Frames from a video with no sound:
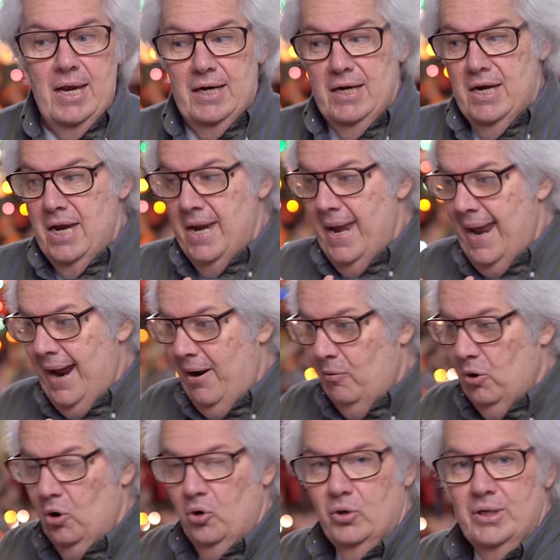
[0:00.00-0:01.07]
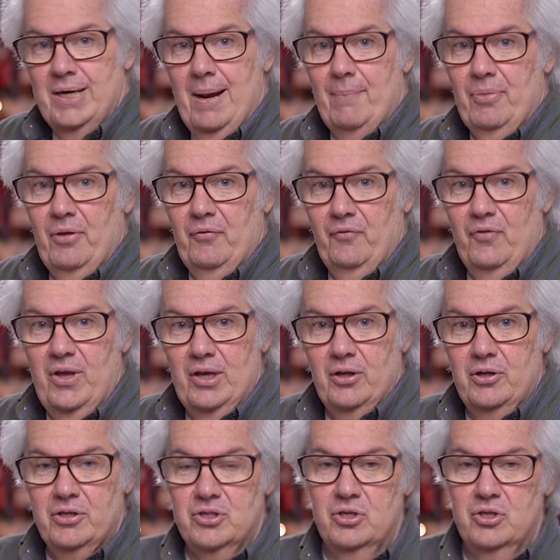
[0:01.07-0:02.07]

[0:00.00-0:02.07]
narrow depth of field.